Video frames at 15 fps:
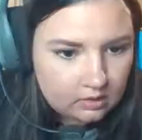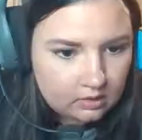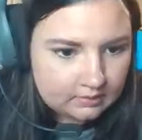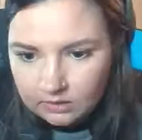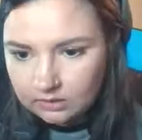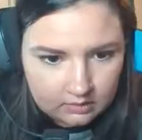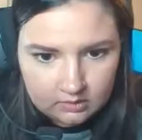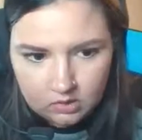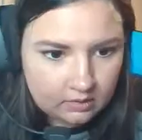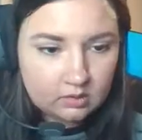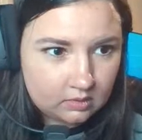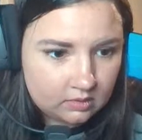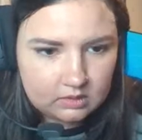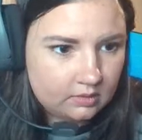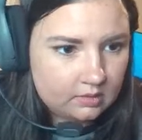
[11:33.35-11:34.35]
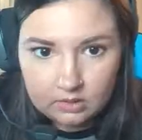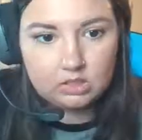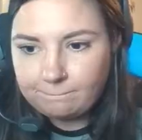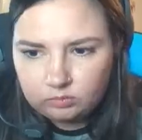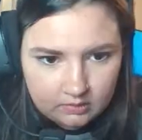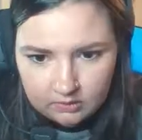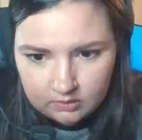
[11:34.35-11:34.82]
Okay, finally
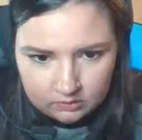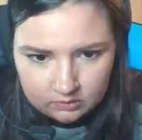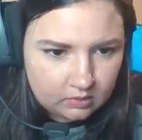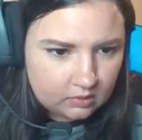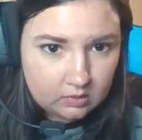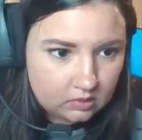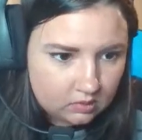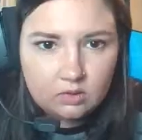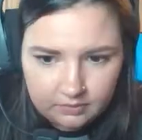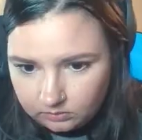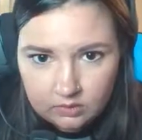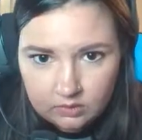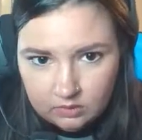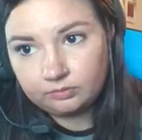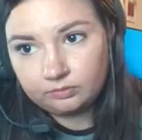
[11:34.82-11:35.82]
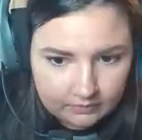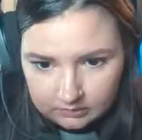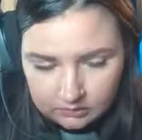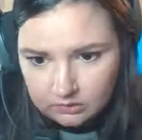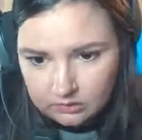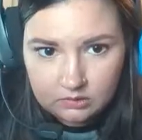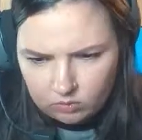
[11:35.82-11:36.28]
moved on from the bookshelf,
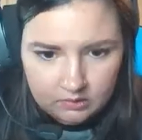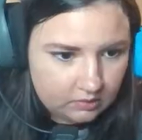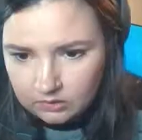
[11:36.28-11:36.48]
added a